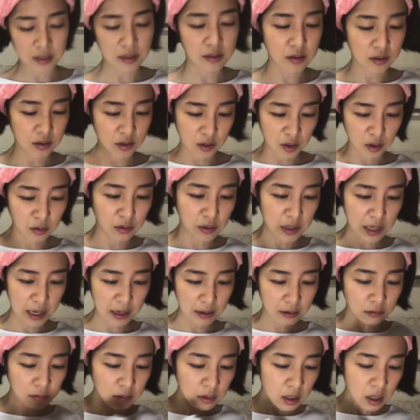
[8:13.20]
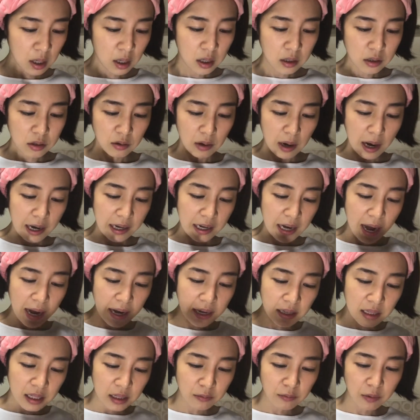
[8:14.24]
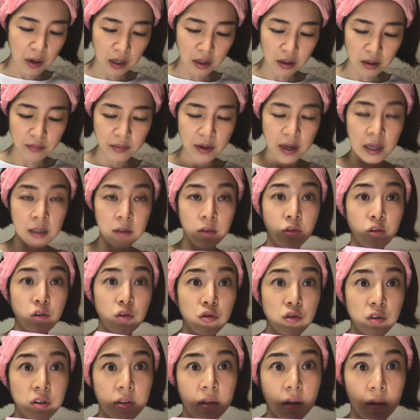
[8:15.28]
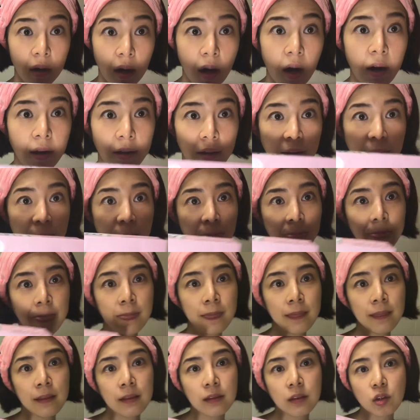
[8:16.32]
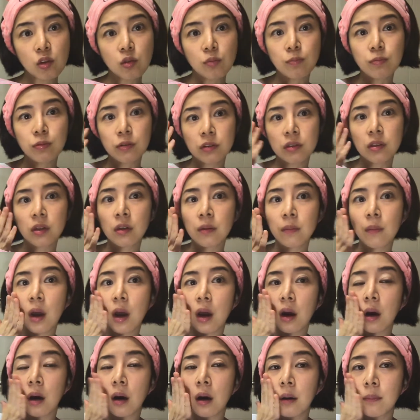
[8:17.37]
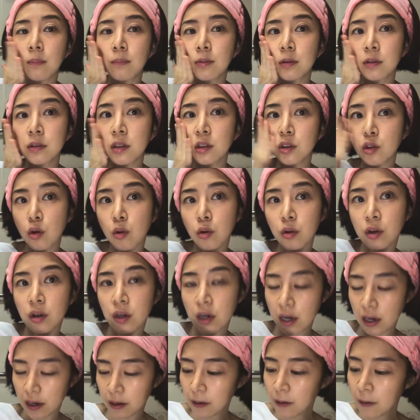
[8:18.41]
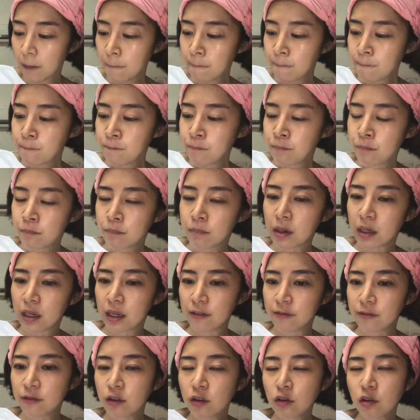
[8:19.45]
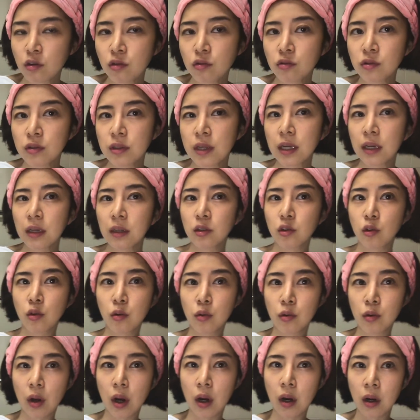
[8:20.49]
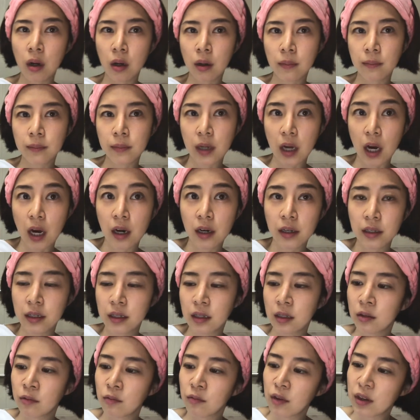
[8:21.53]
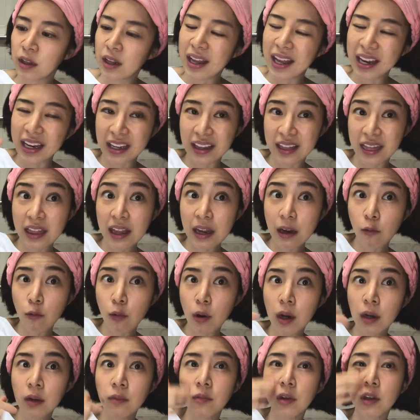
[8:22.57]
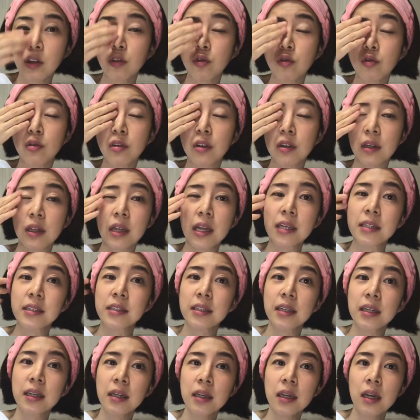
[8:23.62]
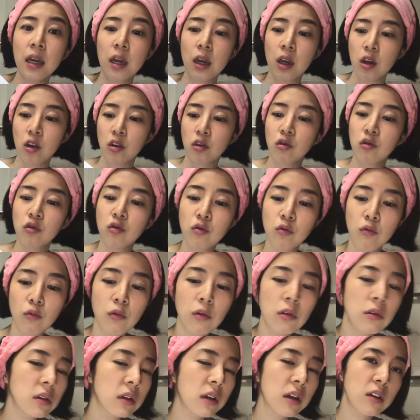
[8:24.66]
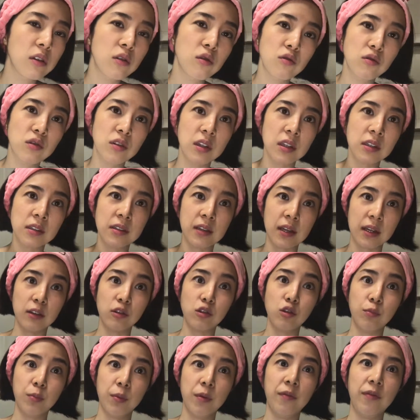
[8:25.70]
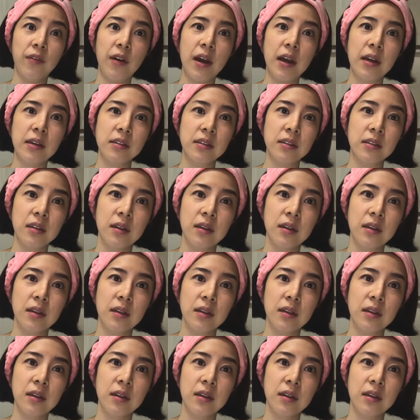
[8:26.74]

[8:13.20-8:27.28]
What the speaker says: just go down. So I highly recommend to use the cotton to put the toner here. But if you use like a cotton with like a thick one when you do the cleansing, you all gonna use this like super fast